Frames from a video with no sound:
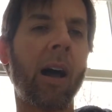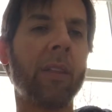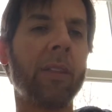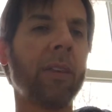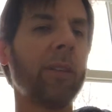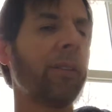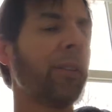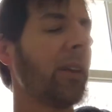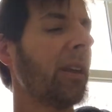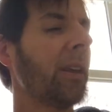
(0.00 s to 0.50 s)

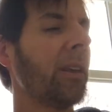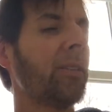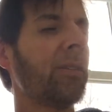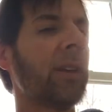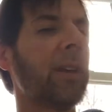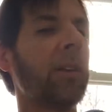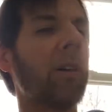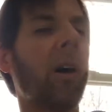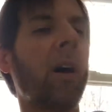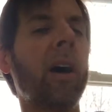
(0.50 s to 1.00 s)
this is
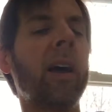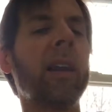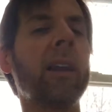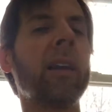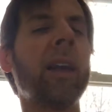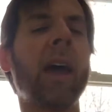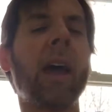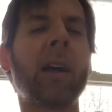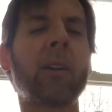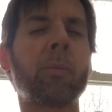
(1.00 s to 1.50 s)
the
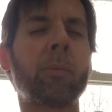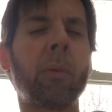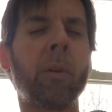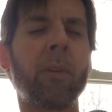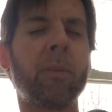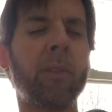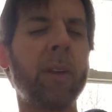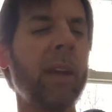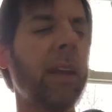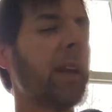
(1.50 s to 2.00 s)

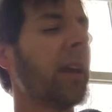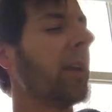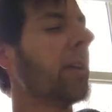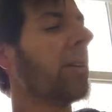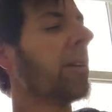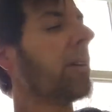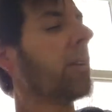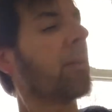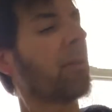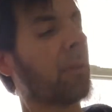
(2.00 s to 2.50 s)
non-expert
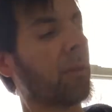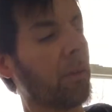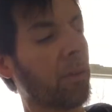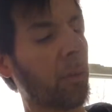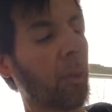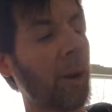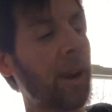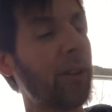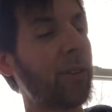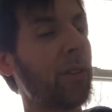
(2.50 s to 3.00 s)
vegan,
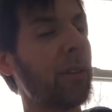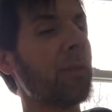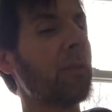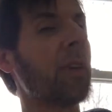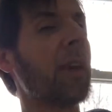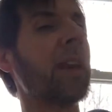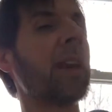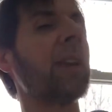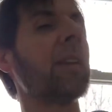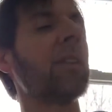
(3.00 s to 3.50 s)
recent
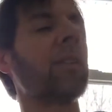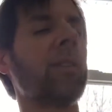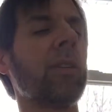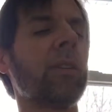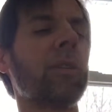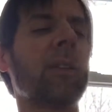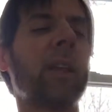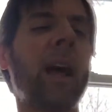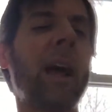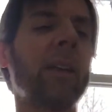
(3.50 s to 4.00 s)
vegan,
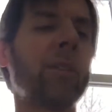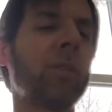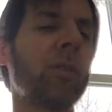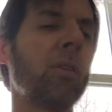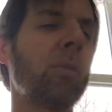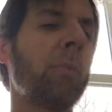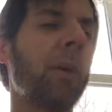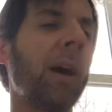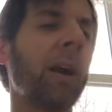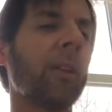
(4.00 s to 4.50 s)
just last
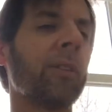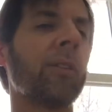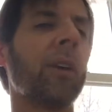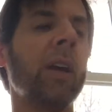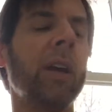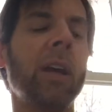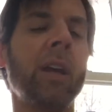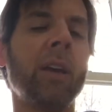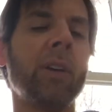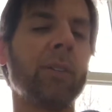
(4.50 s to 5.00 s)
2 months.
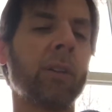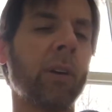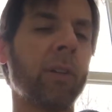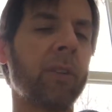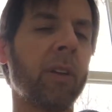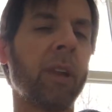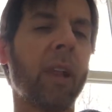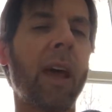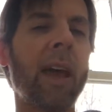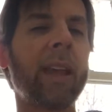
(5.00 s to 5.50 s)
So if
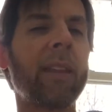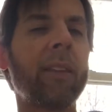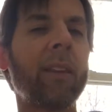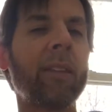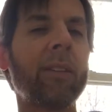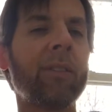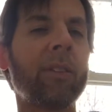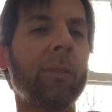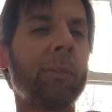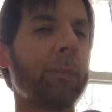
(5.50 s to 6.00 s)
you like
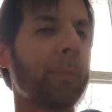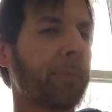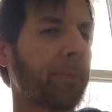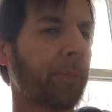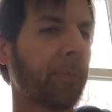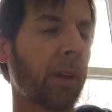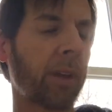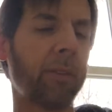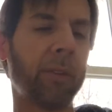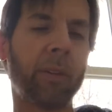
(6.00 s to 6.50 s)
this,
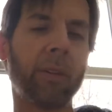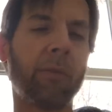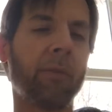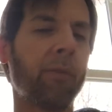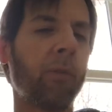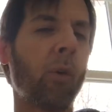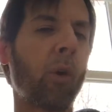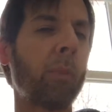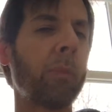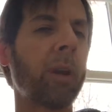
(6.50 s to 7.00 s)
if it's
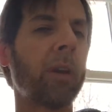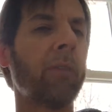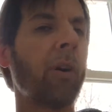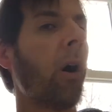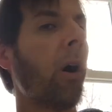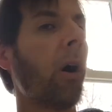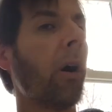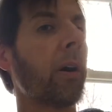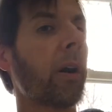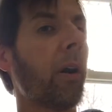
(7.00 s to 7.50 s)
informative
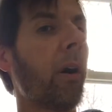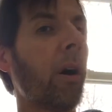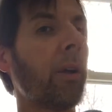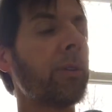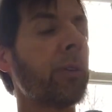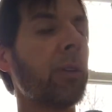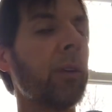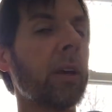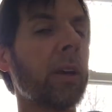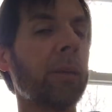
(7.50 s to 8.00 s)
at
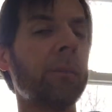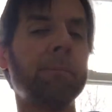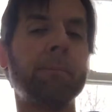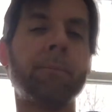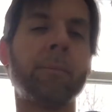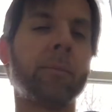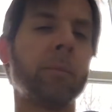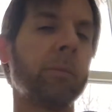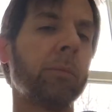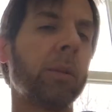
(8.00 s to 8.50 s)
all to you,
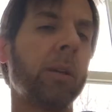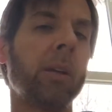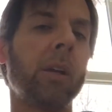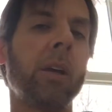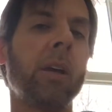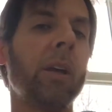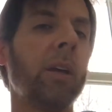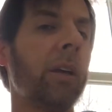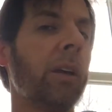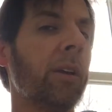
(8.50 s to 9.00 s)

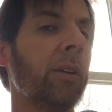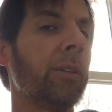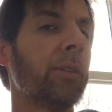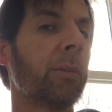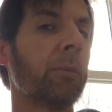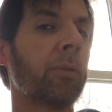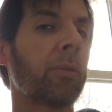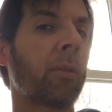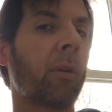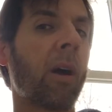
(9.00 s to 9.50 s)

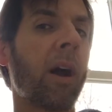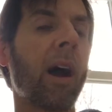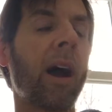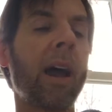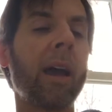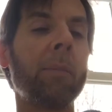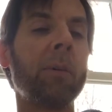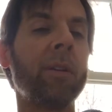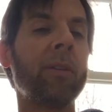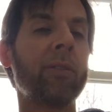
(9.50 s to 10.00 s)

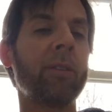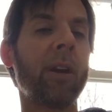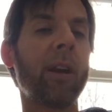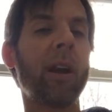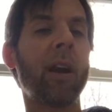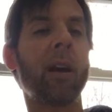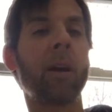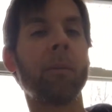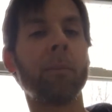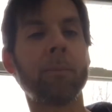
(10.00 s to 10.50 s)
subscribe and
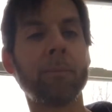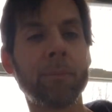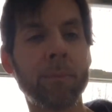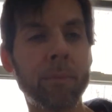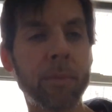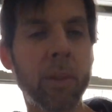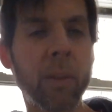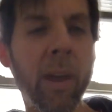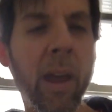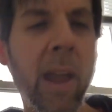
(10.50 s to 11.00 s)
share.
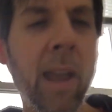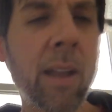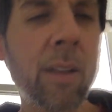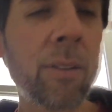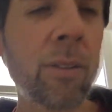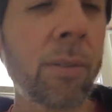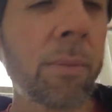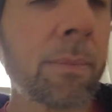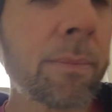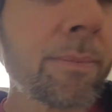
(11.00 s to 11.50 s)

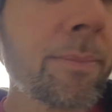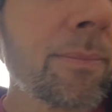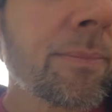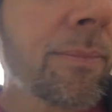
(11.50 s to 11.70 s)
Thanks.